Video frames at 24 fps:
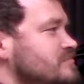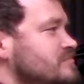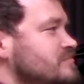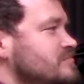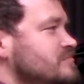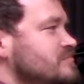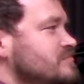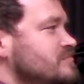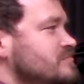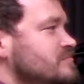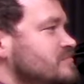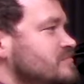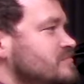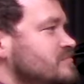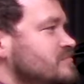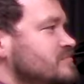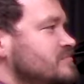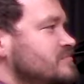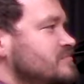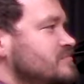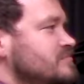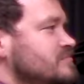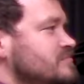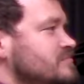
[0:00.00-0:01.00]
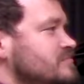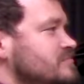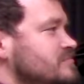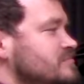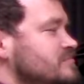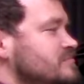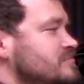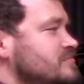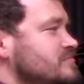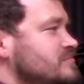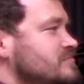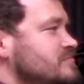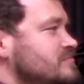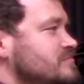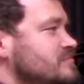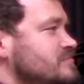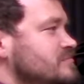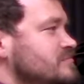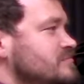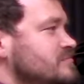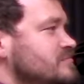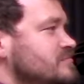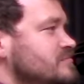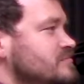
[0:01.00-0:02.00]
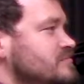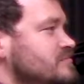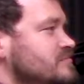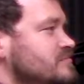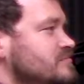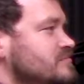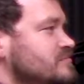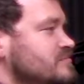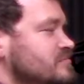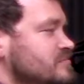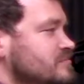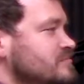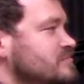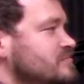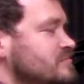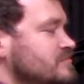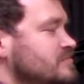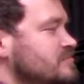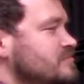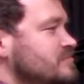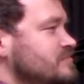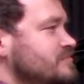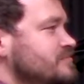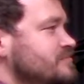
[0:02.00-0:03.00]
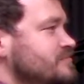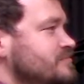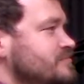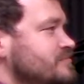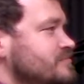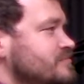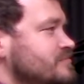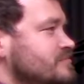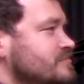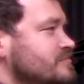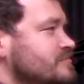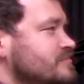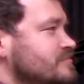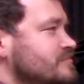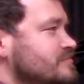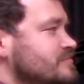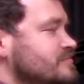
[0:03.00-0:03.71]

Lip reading: The person shown says nothing.